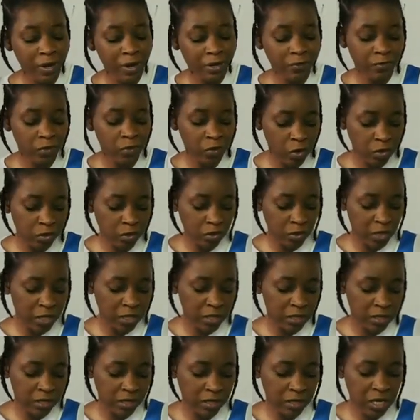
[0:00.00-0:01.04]
but those
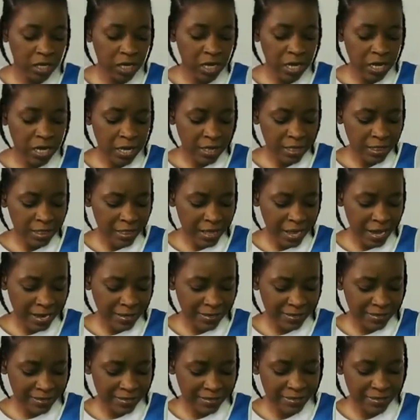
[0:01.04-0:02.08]
ones
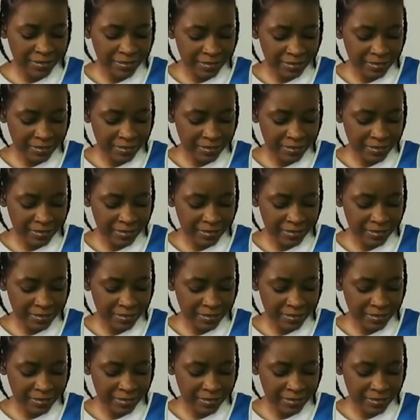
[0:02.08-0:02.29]
that